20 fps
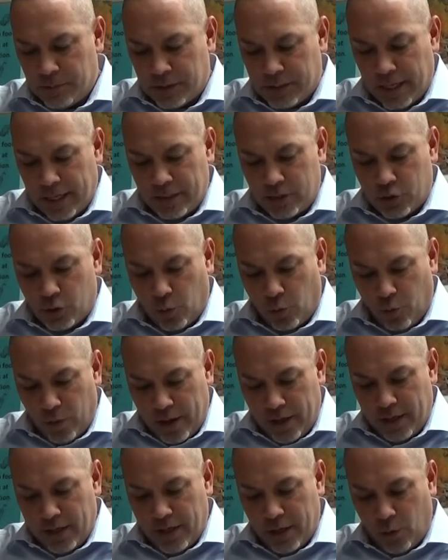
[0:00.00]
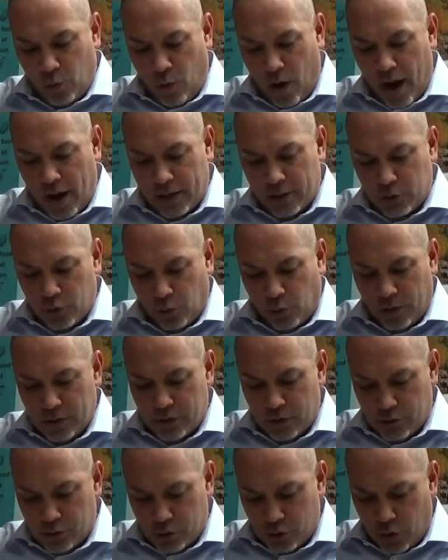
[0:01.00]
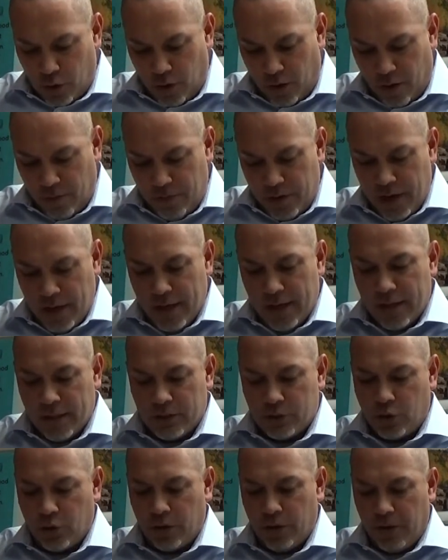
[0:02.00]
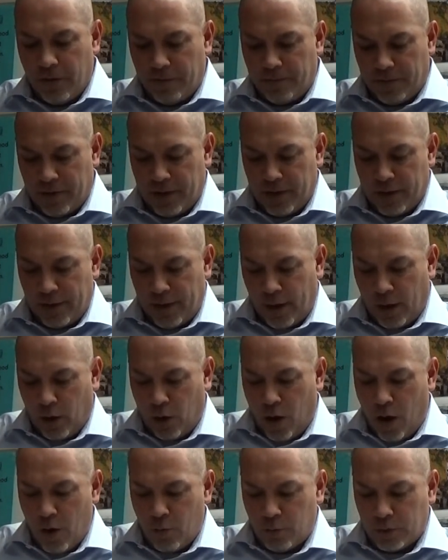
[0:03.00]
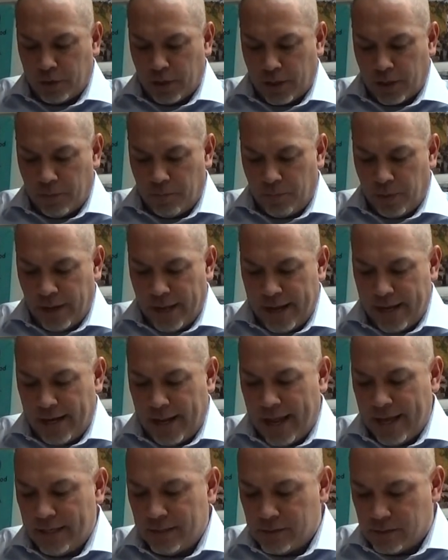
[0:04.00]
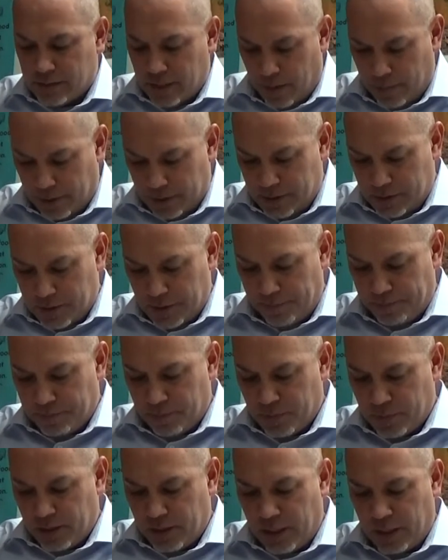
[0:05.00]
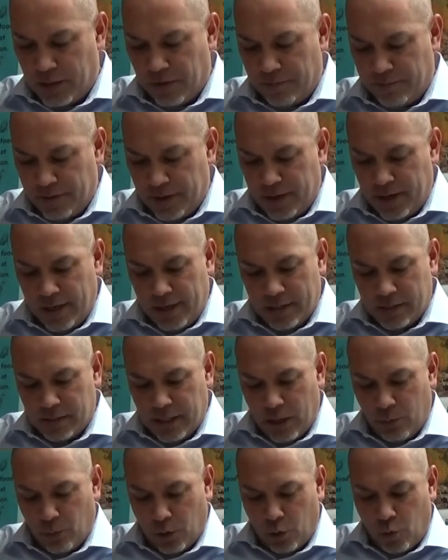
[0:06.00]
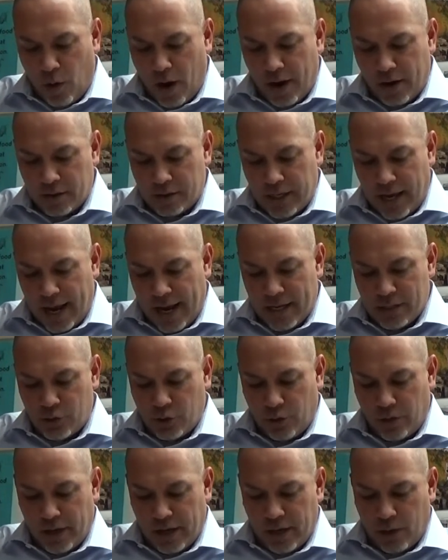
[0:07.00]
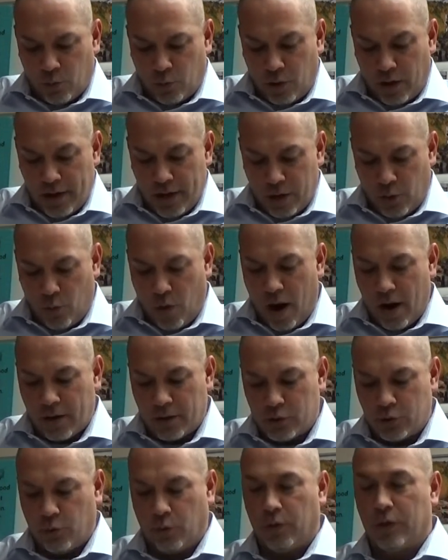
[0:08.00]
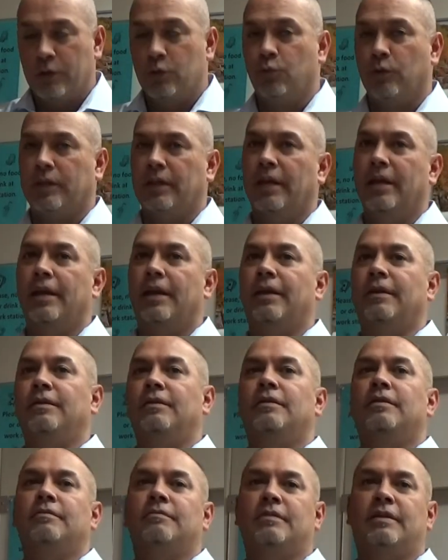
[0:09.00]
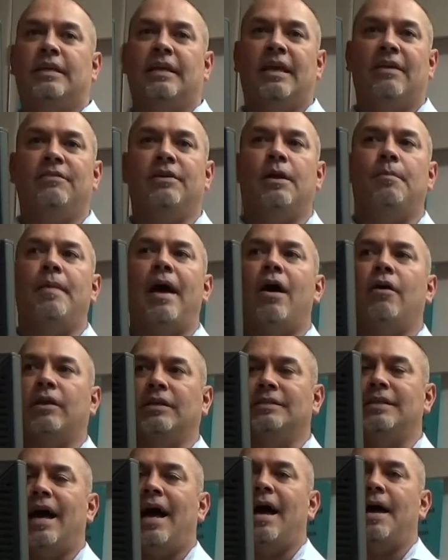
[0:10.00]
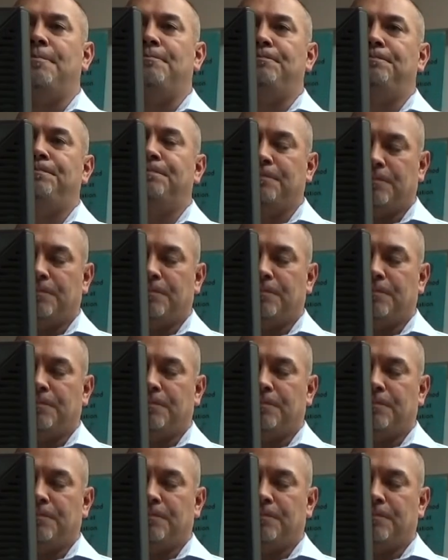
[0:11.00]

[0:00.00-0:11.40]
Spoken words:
states, the written interrogatories are served to the defendant along with the complaint and summons. The defendant is then required to answer the interrogatories within a given amount of time.